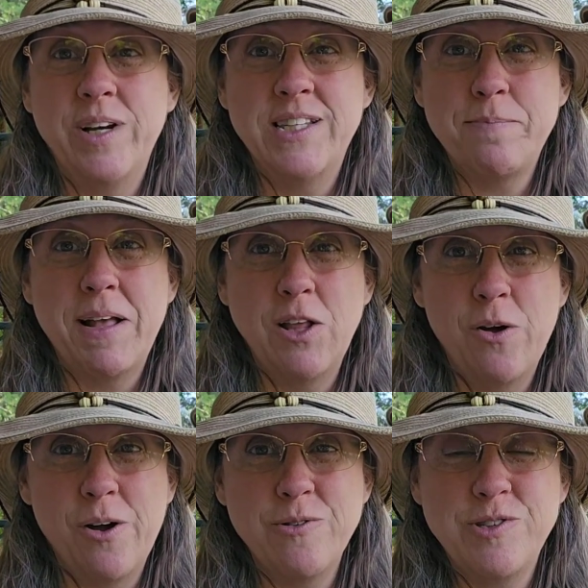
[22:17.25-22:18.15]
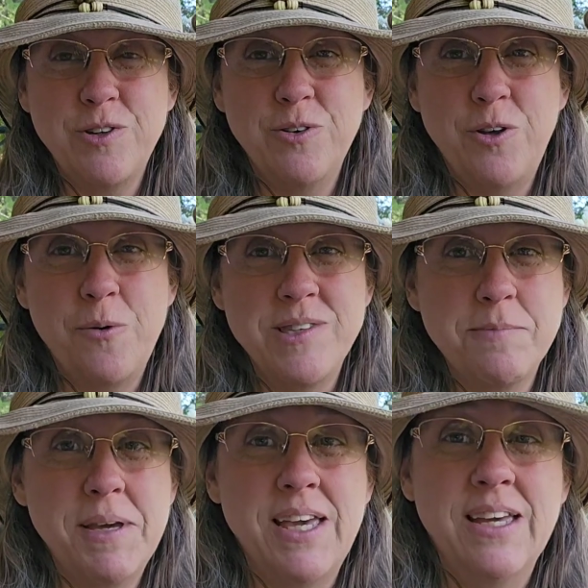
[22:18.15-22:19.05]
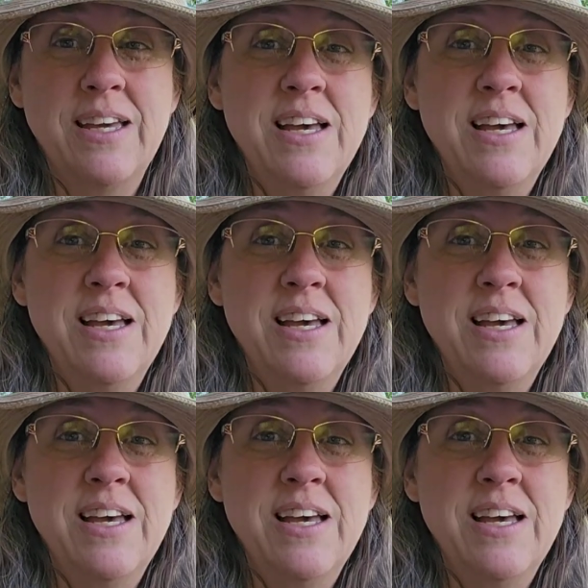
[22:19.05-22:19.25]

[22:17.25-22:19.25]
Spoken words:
It's my logo, so you'll know it's me.